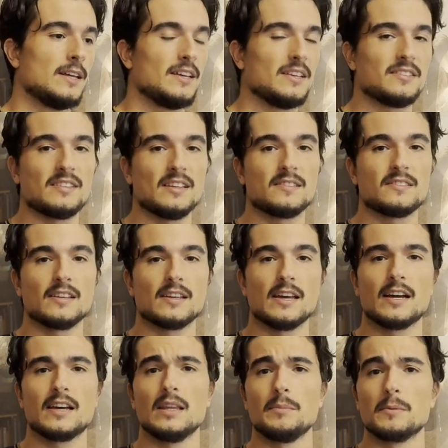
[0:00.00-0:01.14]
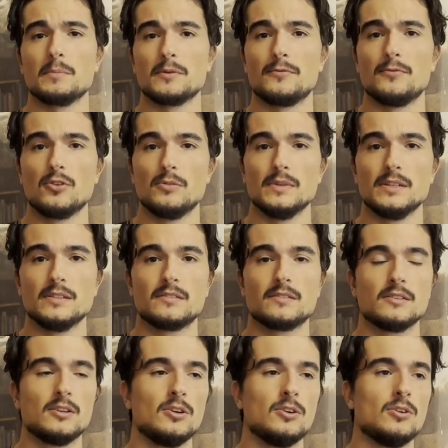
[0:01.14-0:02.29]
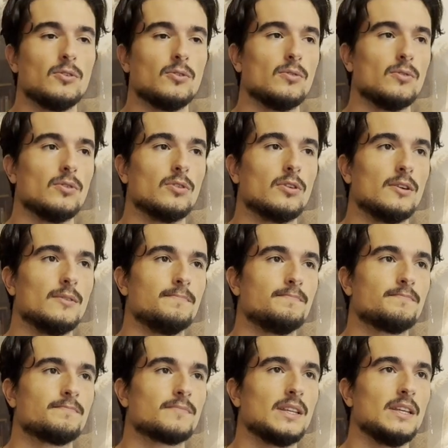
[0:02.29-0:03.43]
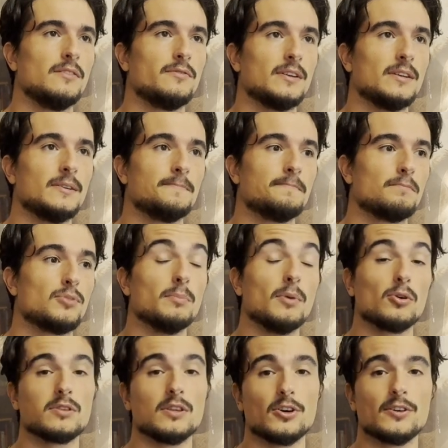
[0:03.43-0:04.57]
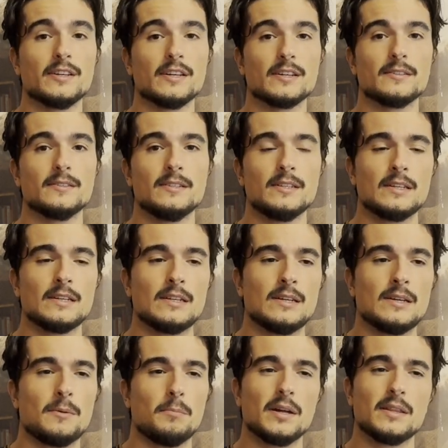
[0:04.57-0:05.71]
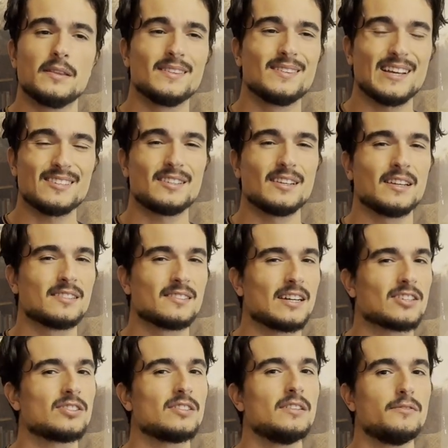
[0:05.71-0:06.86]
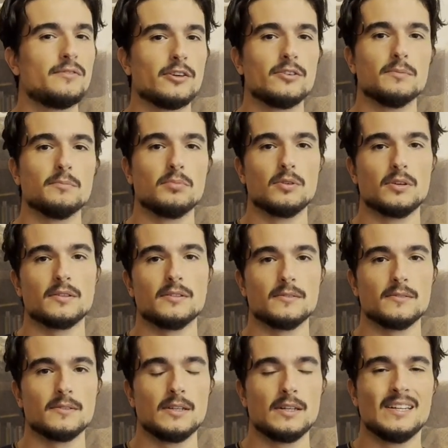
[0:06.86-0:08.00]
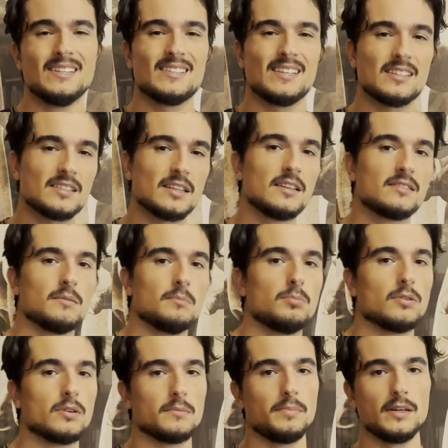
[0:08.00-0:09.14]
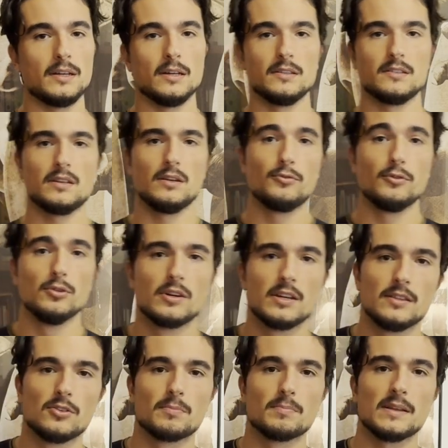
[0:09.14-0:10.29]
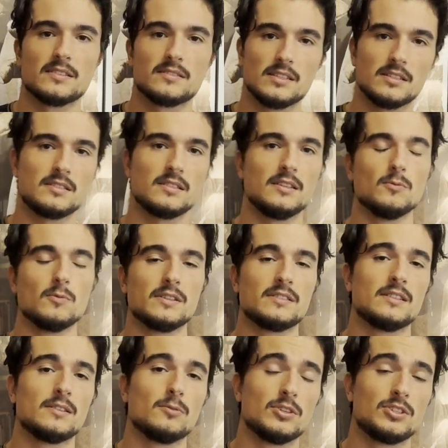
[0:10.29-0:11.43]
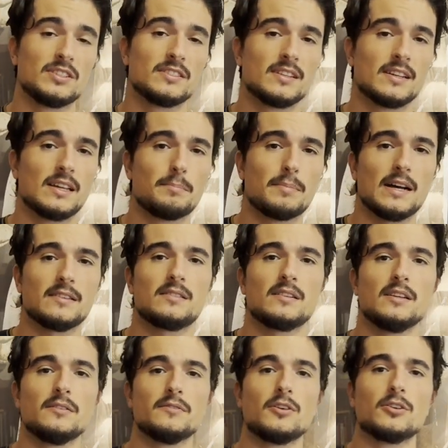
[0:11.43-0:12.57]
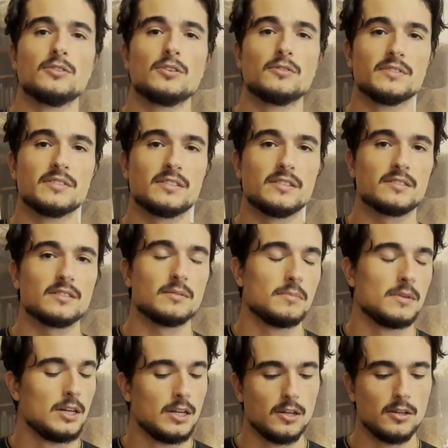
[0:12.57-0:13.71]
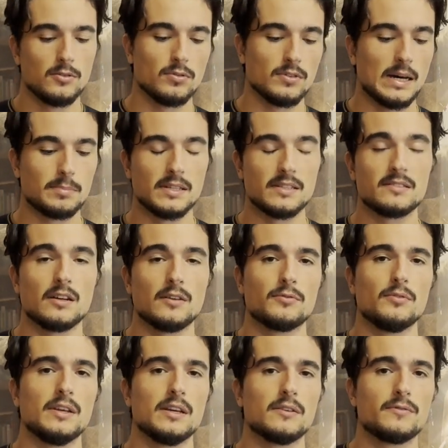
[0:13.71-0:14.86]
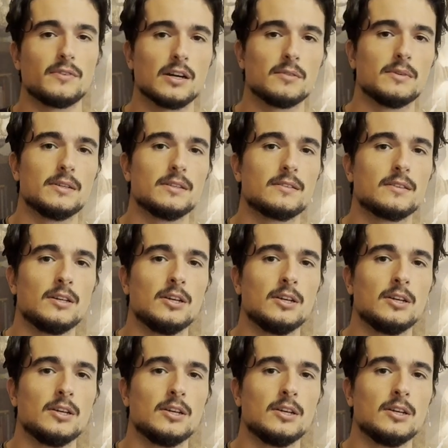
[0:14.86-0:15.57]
assessing academic performance or even promote learning. But testing is actually very important. Testing is important because if we look at neuroplasticity, which is the capacity of our nervous system to adapt itself to the environment,